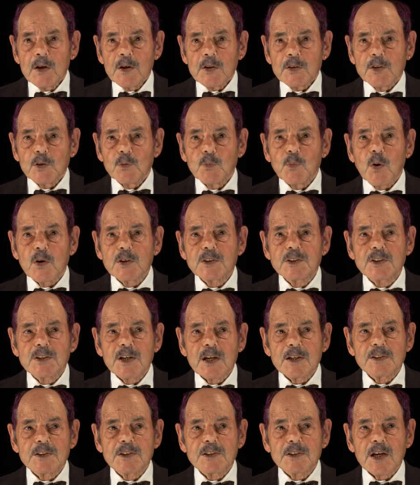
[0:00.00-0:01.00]
The one
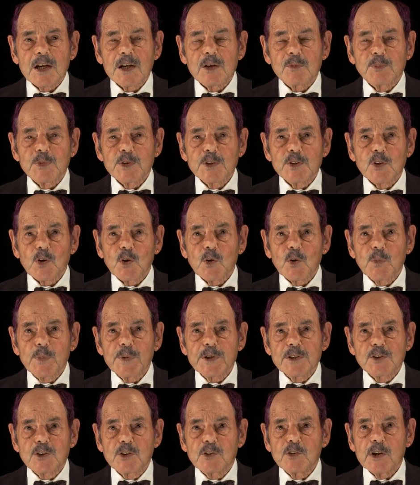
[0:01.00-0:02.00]
cent stamp was
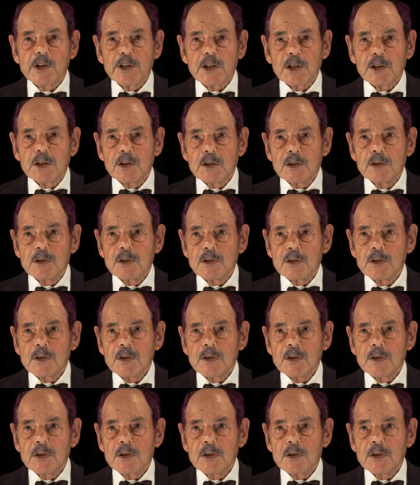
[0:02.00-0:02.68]
always green,